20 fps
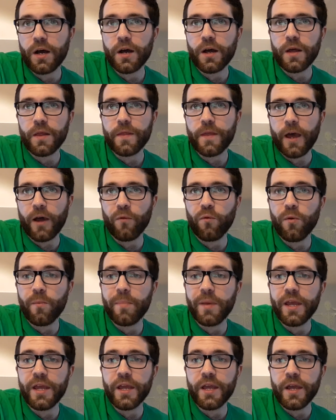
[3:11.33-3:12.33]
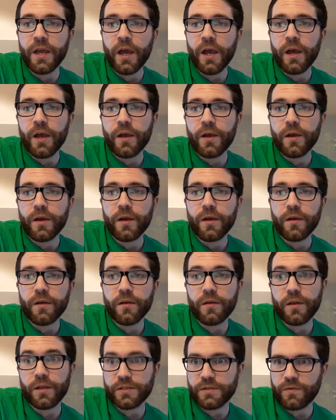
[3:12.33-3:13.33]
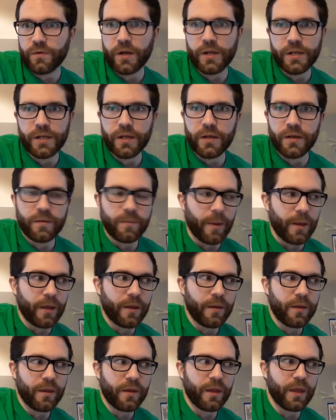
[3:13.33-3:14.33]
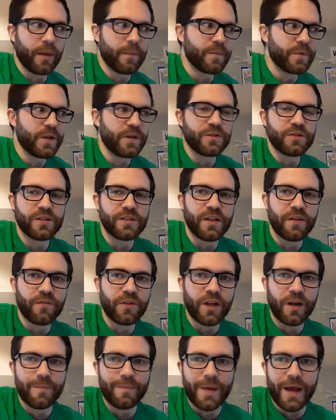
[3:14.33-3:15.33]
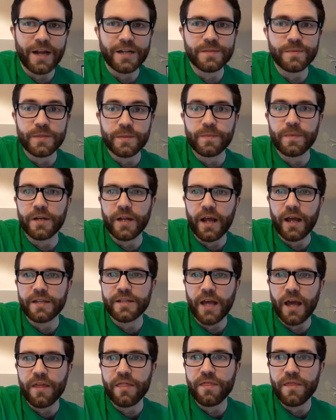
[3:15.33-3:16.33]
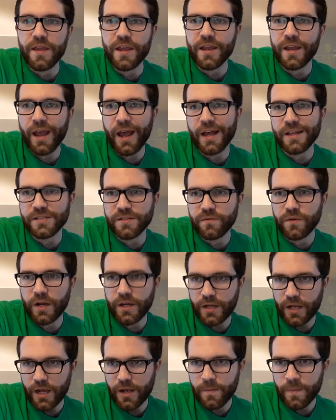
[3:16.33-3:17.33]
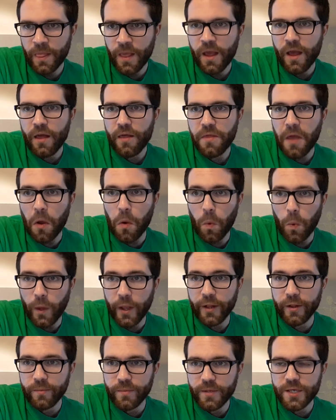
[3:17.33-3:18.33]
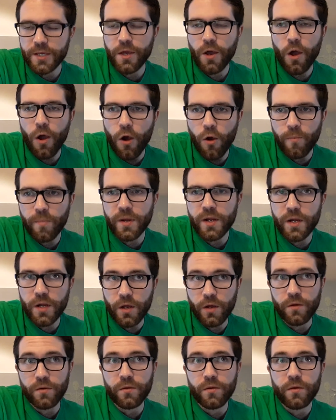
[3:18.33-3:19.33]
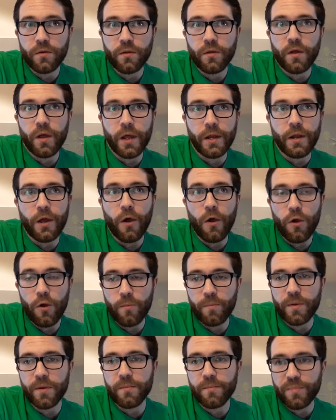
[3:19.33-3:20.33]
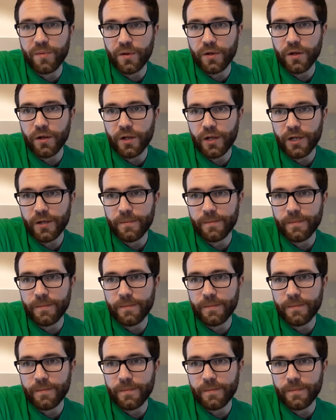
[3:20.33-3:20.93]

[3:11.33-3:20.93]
That will be, as of right now, my chem teachers haven't gotten back to me, but I think, as of right now, that will be open note and open book.